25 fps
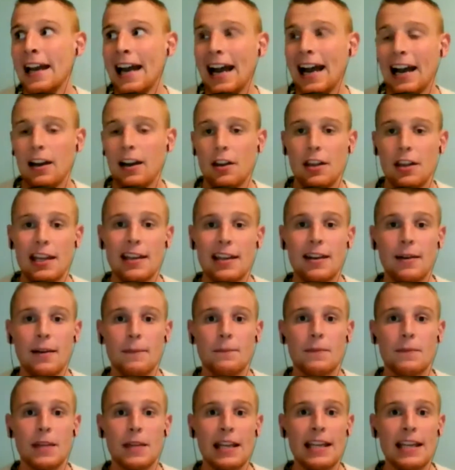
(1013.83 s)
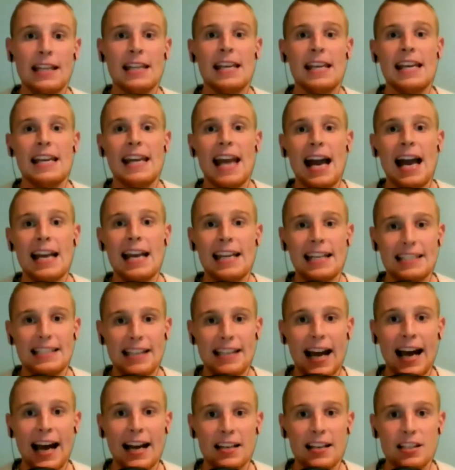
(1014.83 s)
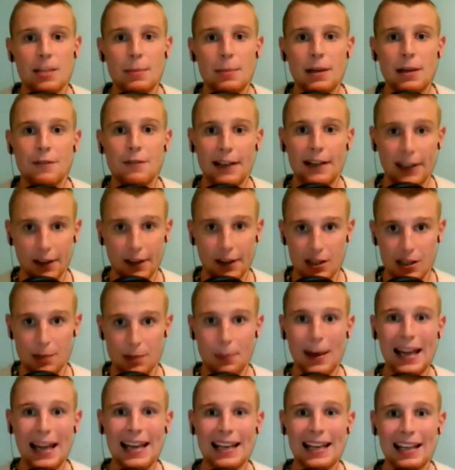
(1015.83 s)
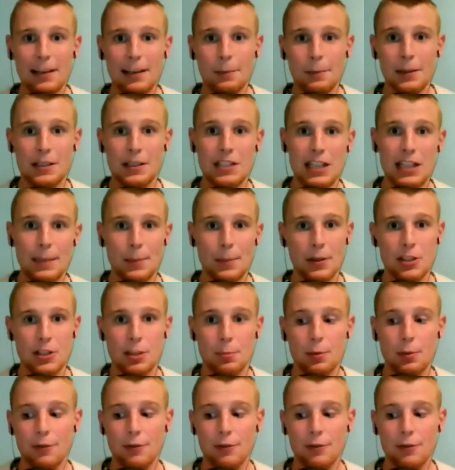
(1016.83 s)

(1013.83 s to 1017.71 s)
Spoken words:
And I think he has asked the midfielders to play a little bit deeper to